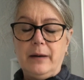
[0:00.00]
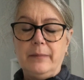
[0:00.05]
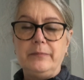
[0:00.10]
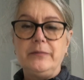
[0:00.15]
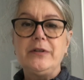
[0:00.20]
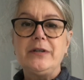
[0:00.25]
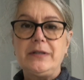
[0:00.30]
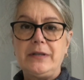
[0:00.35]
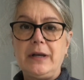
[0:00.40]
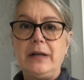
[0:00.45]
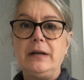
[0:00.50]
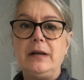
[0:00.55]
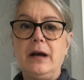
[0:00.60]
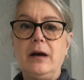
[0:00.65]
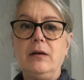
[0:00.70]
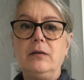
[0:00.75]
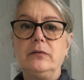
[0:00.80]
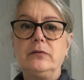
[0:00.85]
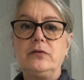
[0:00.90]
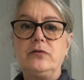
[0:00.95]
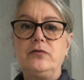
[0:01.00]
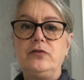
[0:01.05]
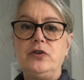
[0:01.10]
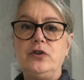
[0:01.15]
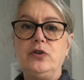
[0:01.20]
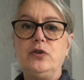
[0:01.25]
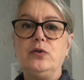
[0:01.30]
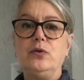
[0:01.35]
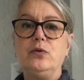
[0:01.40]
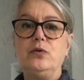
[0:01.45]
to send out
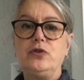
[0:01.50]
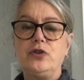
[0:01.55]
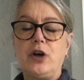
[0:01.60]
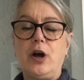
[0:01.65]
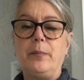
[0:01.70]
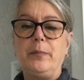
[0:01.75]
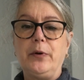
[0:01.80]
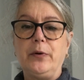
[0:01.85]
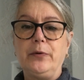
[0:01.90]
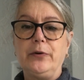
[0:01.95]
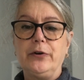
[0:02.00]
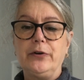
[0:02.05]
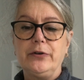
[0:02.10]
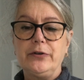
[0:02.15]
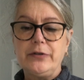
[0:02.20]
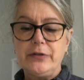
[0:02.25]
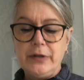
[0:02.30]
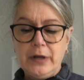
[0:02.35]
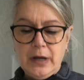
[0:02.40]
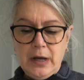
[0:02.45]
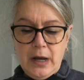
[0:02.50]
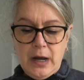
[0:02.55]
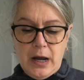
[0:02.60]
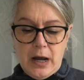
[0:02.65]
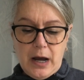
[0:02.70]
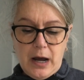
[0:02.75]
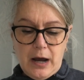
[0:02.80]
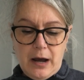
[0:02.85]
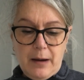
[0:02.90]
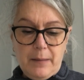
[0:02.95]
to shop owners.
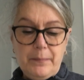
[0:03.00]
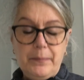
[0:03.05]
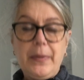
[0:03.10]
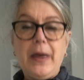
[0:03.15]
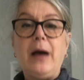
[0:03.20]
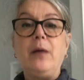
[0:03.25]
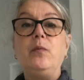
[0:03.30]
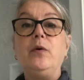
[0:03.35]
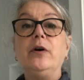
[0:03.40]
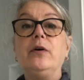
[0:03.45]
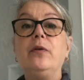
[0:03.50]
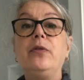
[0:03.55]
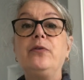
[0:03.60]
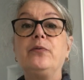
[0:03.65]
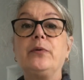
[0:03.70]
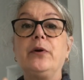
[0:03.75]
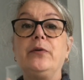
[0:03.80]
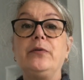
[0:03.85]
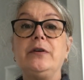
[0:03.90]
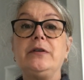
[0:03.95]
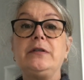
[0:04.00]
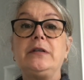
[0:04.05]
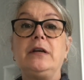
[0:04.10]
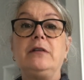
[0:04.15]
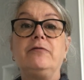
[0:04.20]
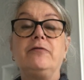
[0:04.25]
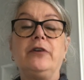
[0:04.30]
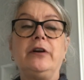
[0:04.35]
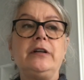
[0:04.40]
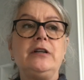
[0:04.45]
I will throw this in
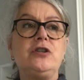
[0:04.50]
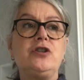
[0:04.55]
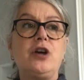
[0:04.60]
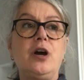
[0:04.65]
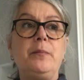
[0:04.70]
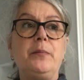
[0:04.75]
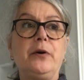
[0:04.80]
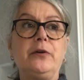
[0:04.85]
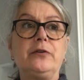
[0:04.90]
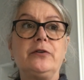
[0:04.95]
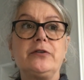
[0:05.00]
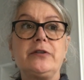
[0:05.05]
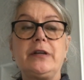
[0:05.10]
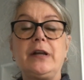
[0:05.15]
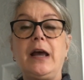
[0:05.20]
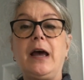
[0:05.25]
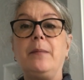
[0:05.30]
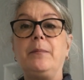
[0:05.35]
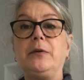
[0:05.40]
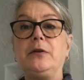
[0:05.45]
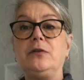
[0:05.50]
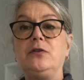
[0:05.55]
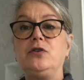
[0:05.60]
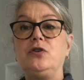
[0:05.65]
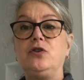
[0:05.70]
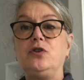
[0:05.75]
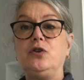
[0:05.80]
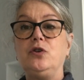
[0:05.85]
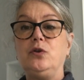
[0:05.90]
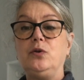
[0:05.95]
for any shop owners that happen
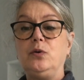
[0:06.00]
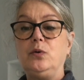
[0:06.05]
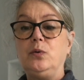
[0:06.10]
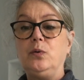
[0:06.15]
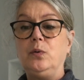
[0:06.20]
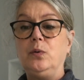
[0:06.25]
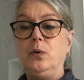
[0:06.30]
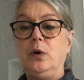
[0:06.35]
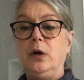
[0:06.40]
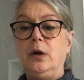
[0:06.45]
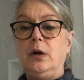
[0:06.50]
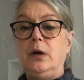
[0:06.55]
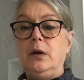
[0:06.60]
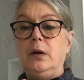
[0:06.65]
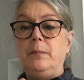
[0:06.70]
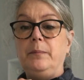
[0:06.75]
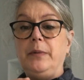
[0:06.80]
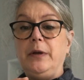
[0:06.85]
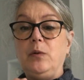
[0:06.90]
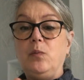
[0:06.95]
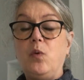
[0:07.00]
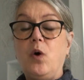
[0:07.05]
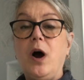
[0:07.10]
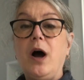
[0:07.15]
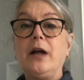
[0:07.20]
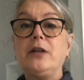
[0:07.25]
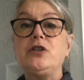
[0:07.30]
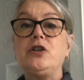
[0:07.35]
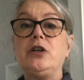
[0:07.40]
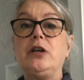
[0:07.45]
to be
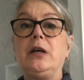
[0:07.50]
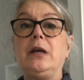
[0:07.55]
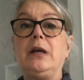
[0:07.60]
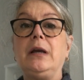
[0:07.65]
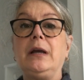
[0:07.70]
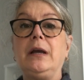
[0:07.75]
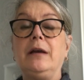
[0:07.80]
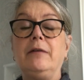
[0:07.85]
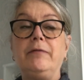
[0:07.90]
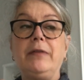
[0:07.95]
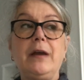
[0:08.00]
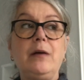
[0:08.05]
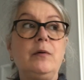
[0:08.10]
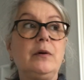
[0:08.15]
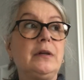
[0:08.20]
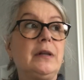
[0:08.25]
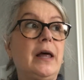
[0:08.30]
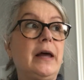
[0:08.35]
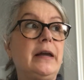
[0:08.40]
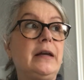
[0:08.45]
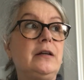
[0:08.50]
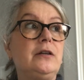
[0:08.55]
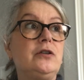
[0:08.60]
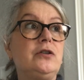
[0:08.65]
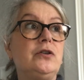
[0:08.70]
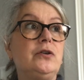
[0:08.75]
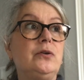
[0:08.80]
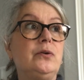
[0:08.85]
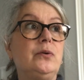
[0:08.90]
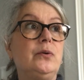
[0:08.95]
watching. If they would like
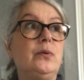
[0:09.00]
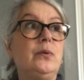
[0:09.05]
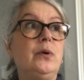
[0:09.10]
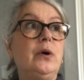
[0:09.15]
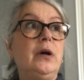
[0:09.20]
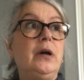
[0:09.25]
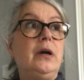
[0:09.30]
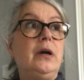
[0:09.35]
to,